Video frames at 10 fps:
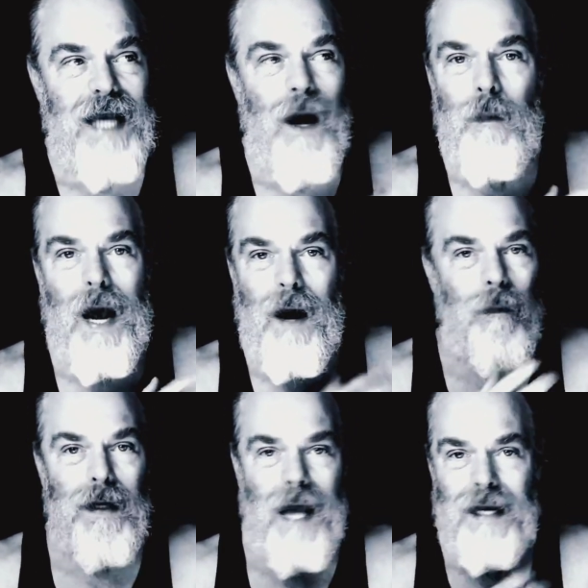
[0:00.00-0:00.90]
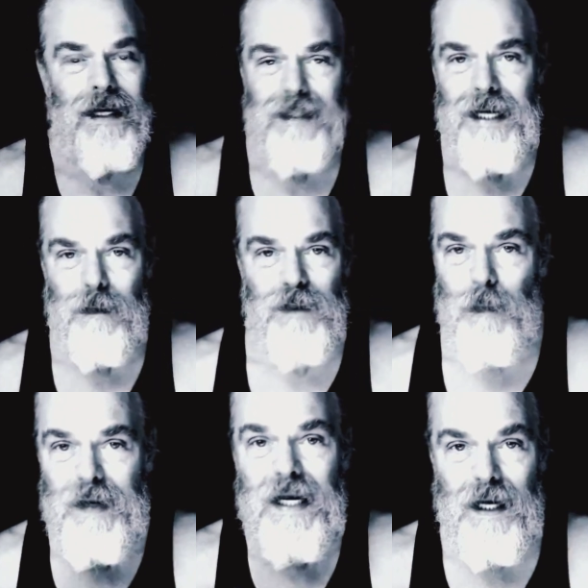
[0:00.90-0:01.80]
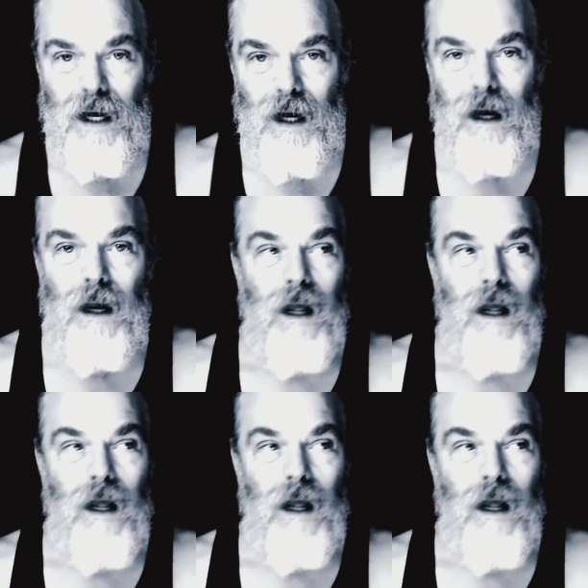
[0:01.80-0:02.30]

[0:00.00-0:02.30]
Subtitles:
I didn't think I was going to be here.